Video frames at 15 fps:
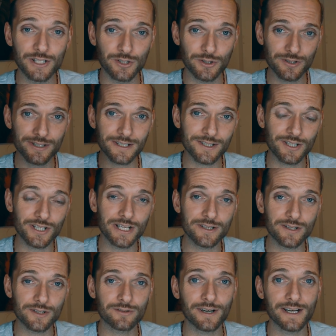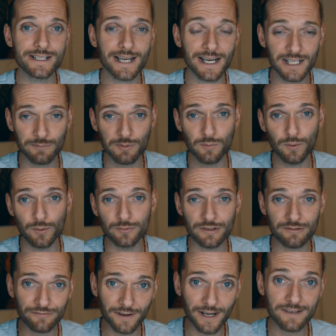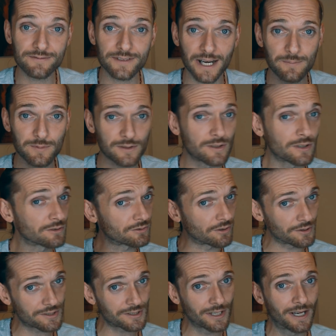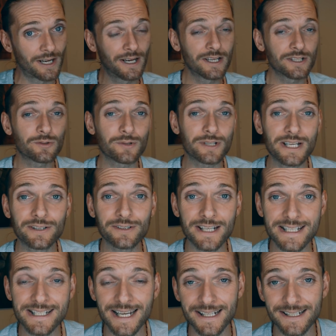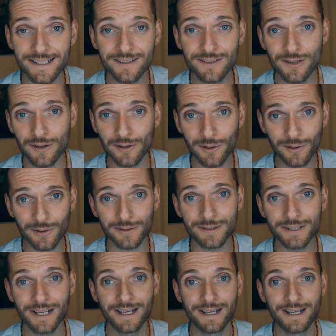just as Jesus Christ had to be wounded 5 times on the cross so as he could ascend to the Lord.